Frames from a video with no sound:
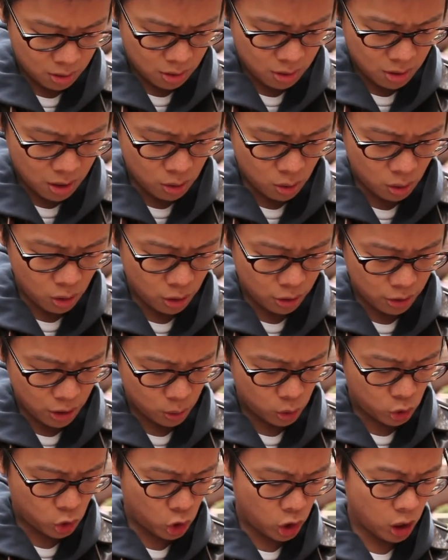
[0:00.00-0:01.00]
they're not like
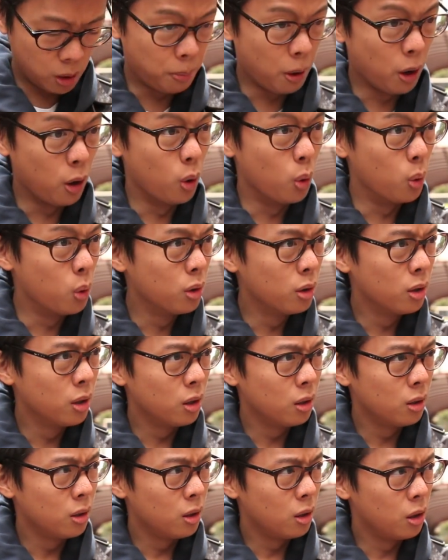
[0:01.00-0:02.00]
those cheapo,
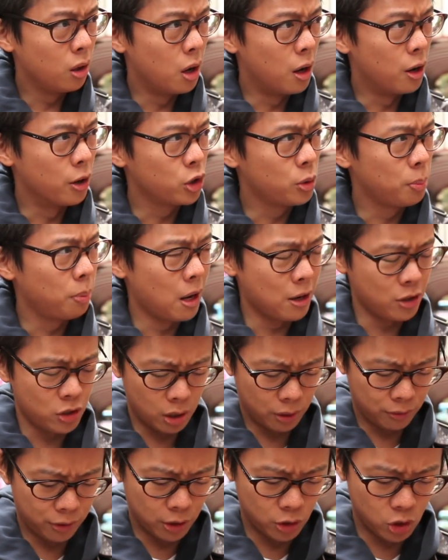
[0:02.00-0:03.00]
large
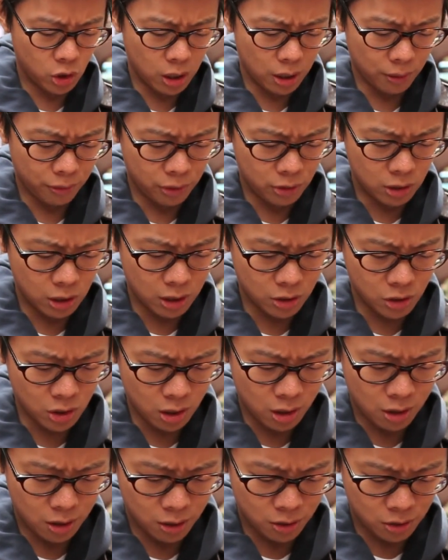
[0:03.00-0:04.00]
plastic things you get for
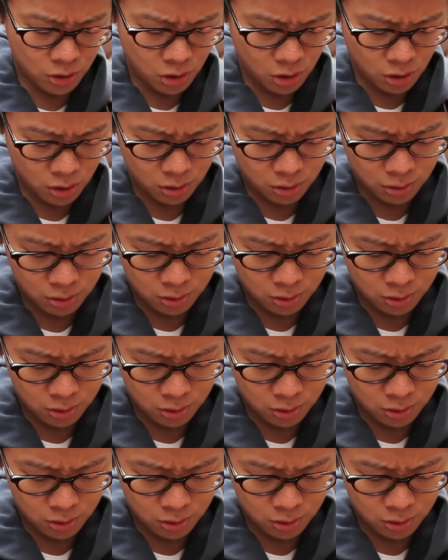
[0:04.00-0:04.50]
DSLRs.